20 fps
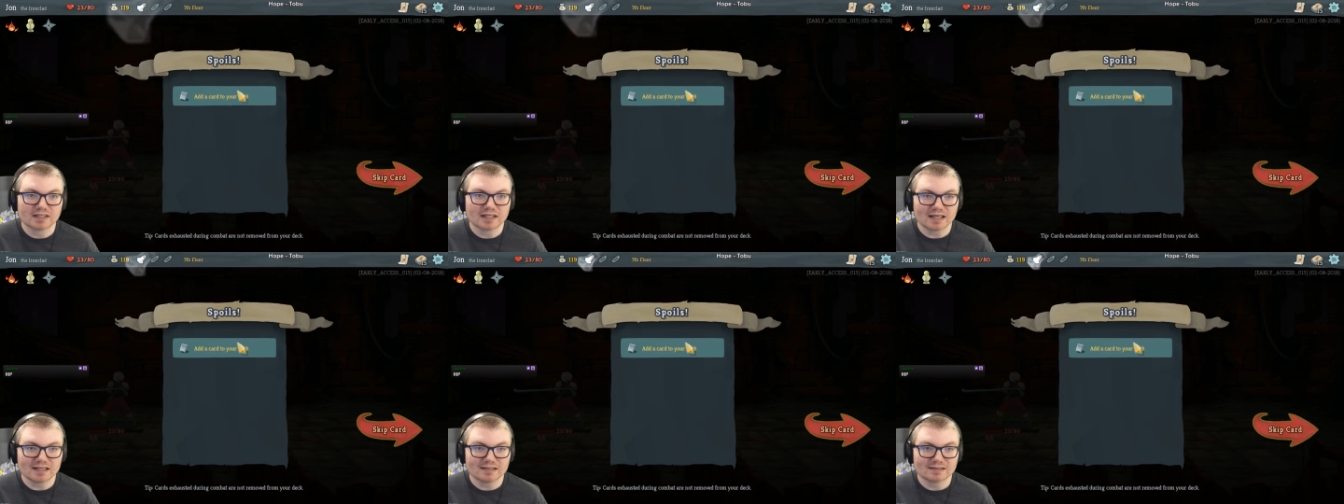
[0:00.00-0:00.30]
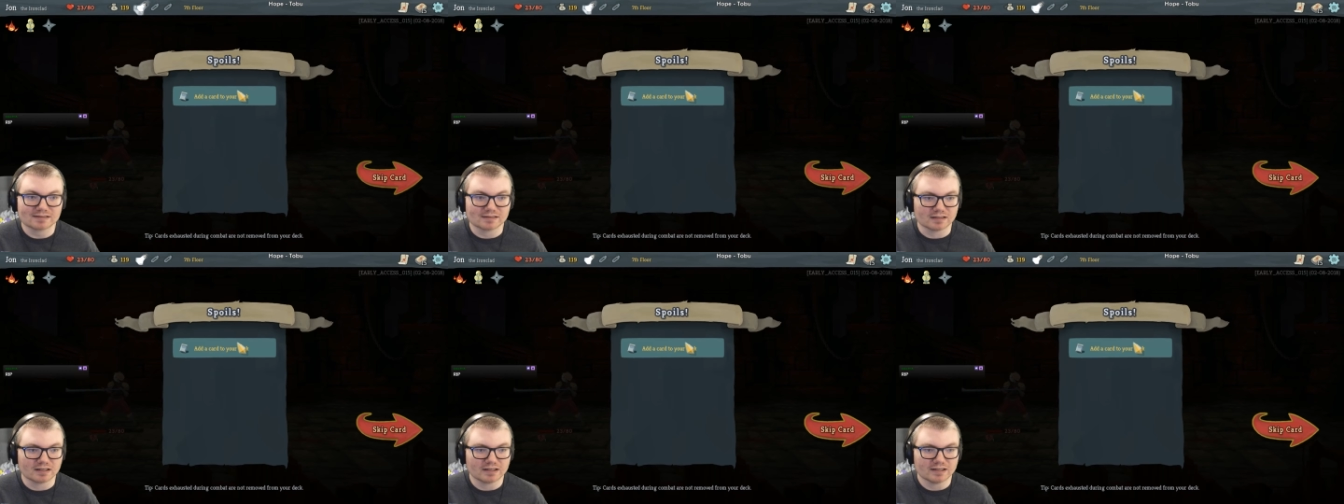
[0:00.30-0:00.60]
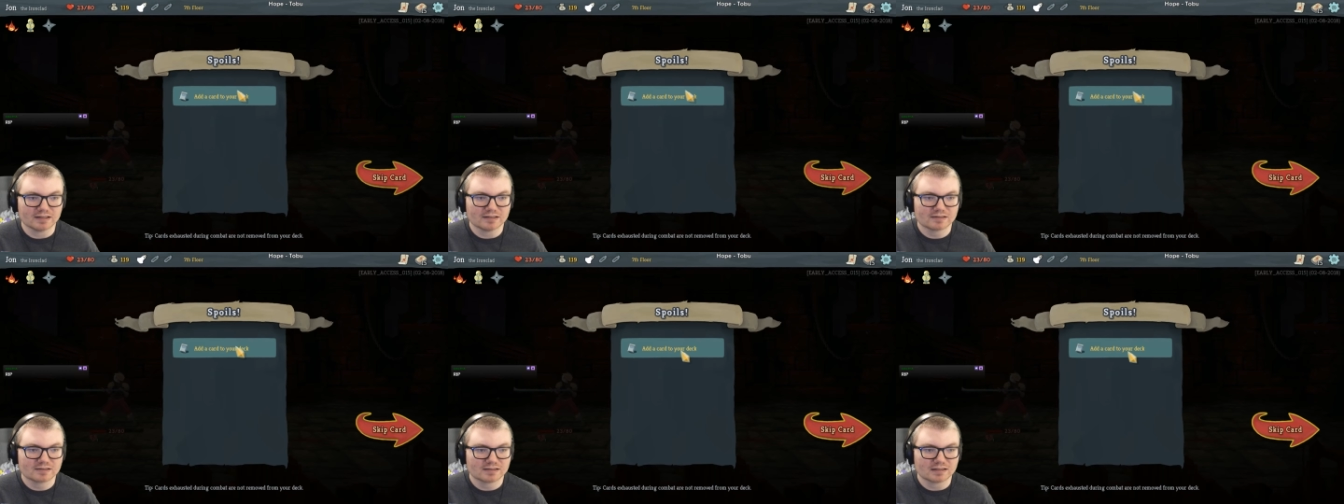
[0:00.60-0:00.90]
That's
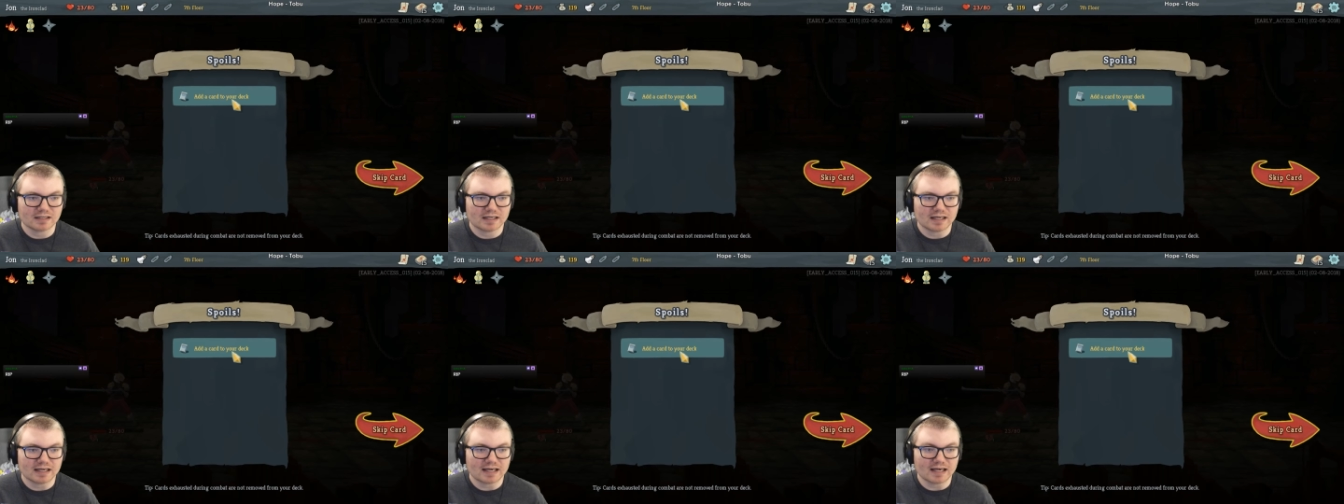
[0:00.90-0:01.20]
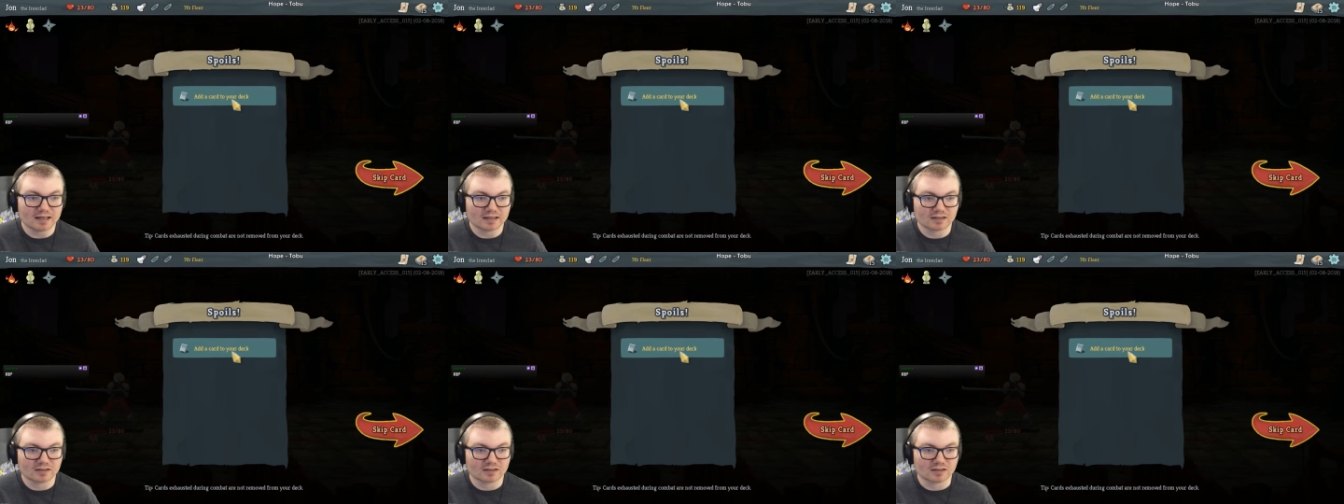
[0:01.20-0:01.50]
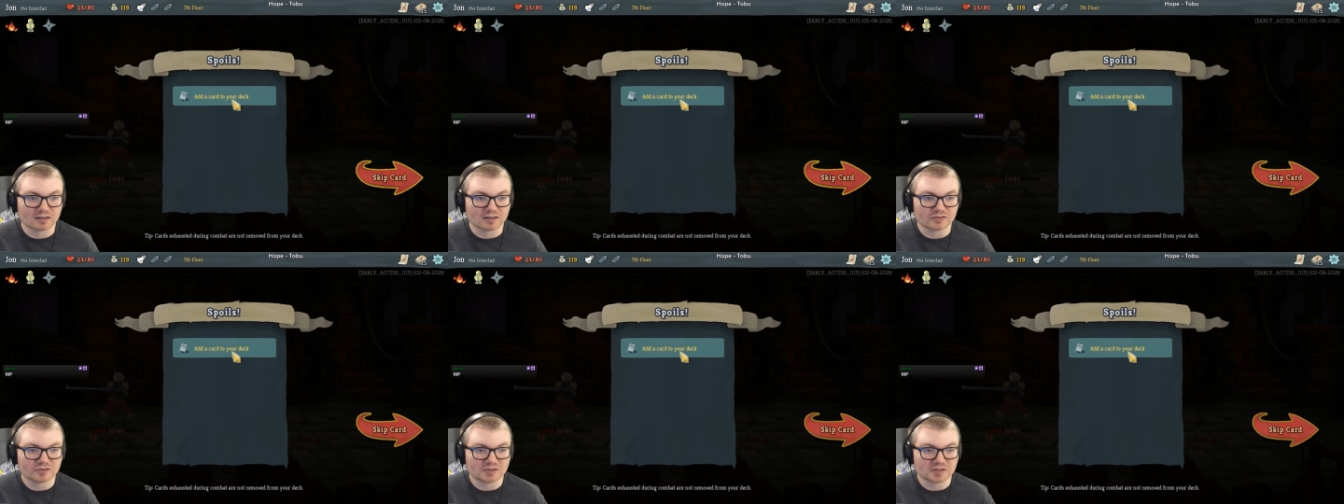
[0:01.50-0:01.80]
nice. Add a
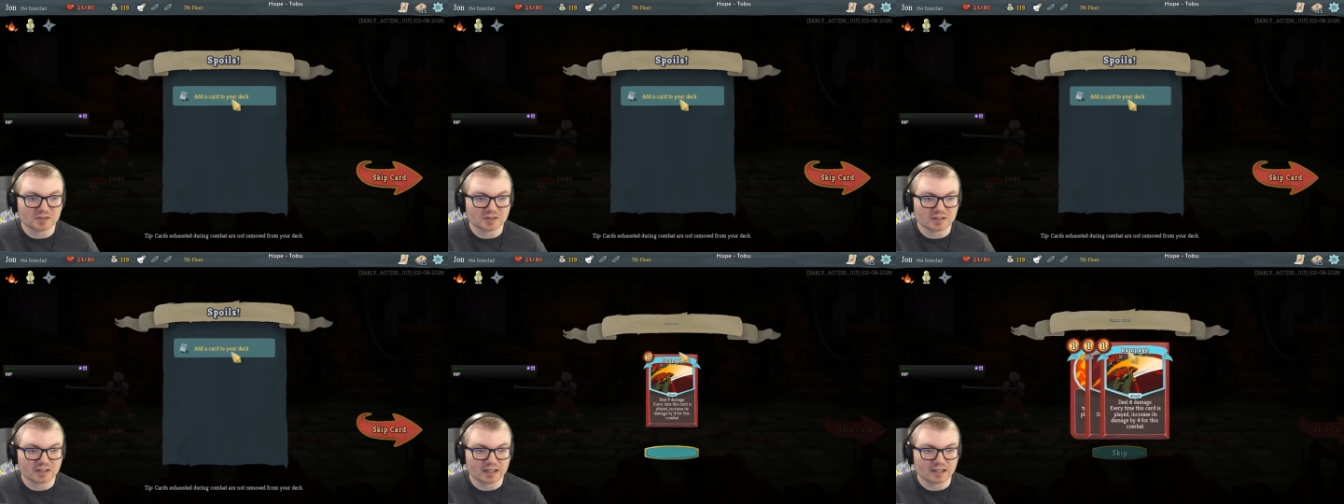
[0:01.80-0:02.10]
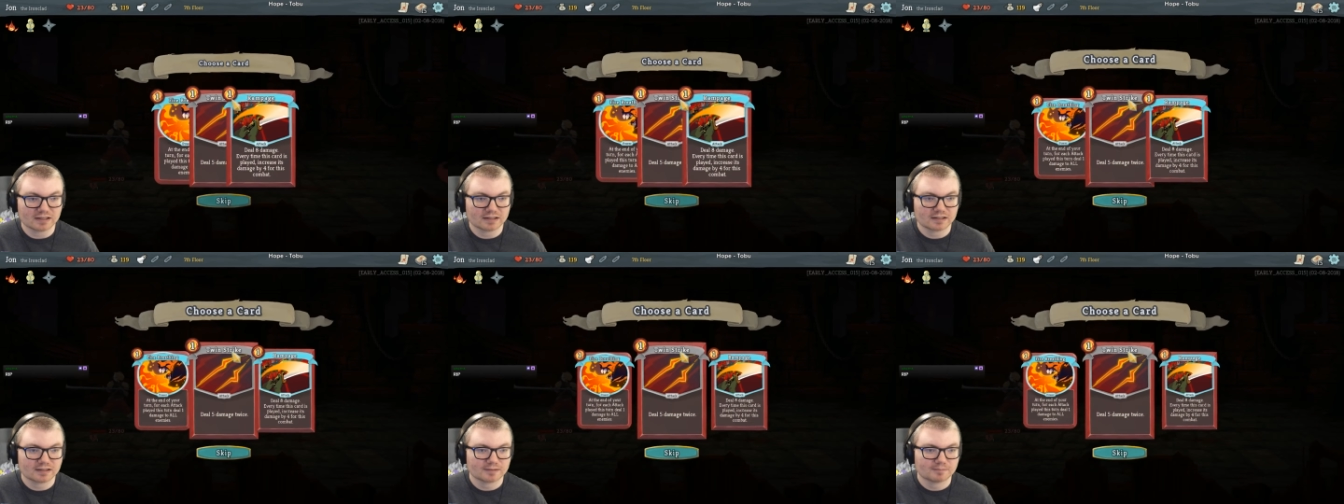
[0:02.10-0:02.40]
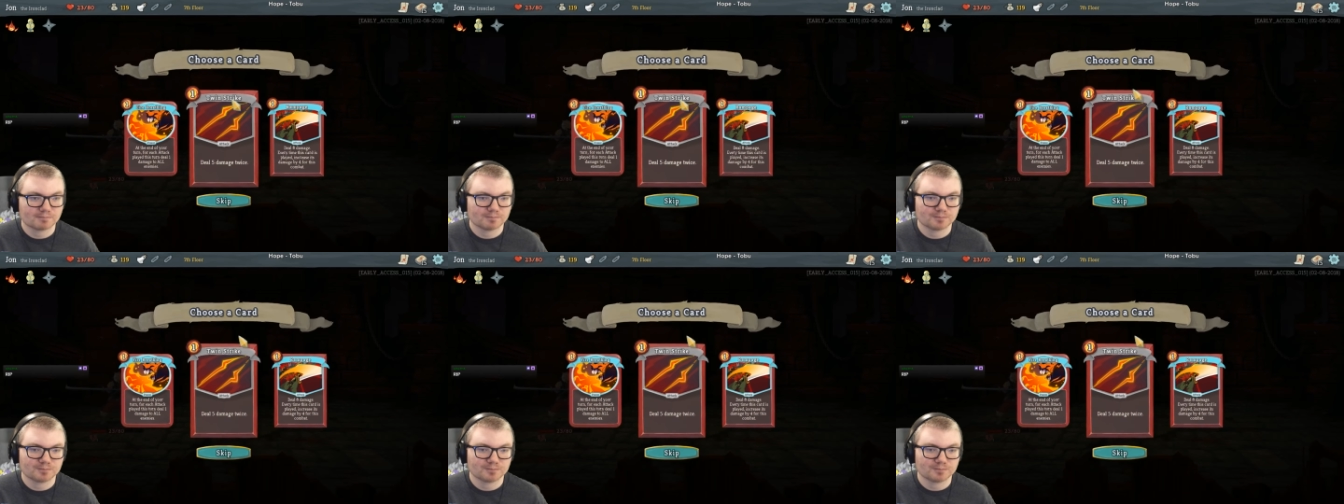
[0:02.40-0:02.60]
card to your deck.